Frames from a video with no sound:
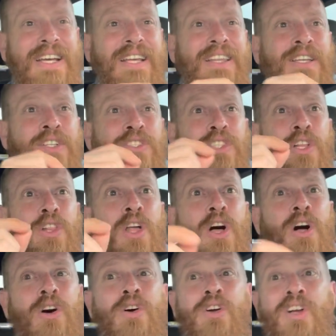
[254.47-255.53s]
there's a
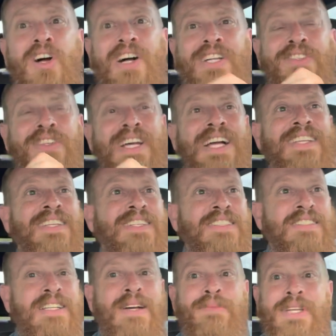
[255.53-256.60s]
long contract that is
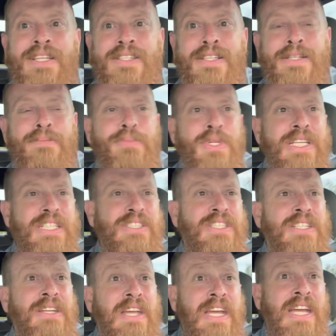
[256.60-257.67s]
coming to
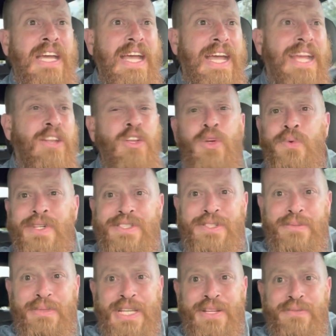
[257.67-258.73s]
completion and new ones are
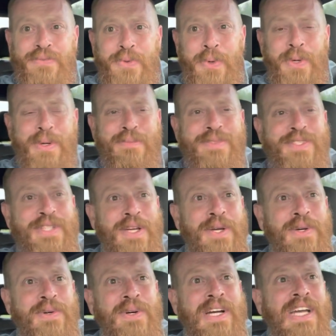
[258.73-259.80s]
being formed.
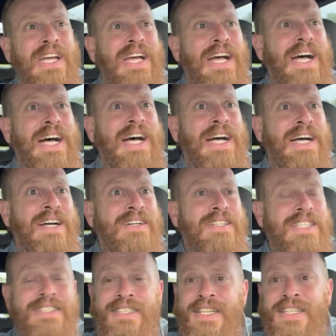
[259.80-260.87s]
So uh,
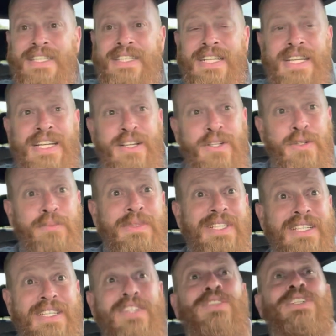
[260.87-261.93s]
excited to get home.
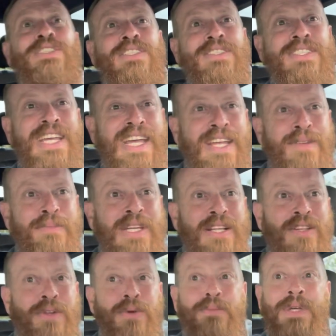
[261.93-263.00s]
Christian's ahead of me a
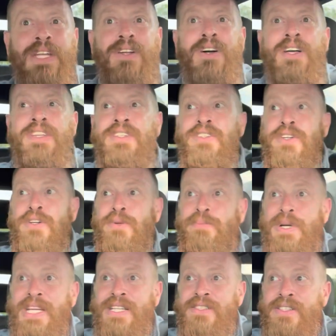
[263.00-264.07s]
little bit on the
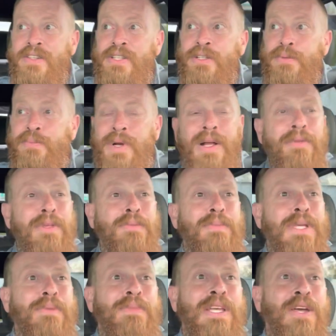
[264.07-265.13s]
Turnpike, so he'll probably
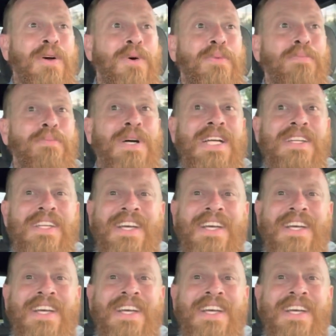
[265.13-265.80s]
beat me home, but